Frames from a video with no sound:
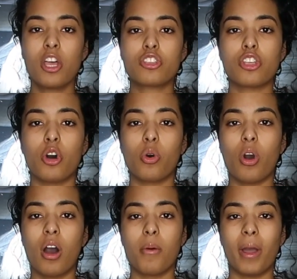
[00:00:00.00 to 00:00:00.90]
So
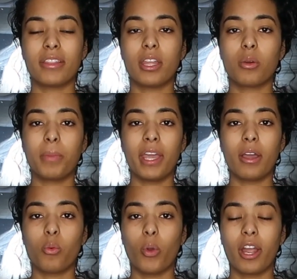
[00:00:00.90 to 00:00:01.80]
I think
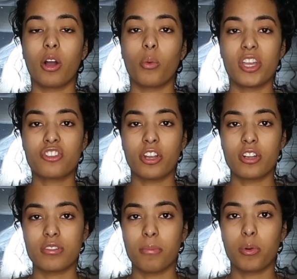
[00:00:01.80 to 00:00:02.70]
wearing a waist trainer
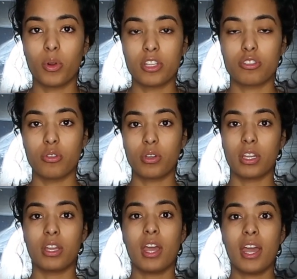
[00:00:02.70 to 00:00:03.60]
is important so you
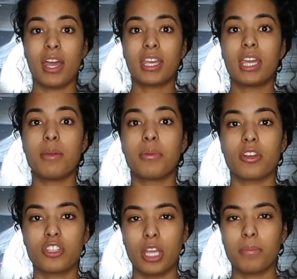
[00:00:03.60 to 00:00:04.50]
can keep your
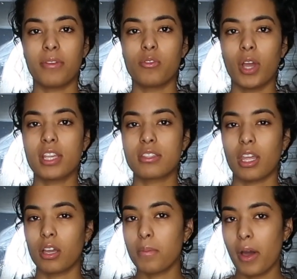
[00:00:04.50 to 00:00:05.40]
shape. If you guys
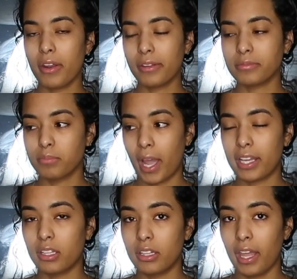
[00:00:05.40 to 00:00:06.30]
think about it, back
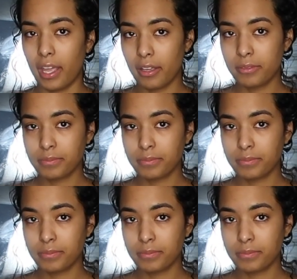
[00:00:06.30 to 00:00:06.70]
in the day,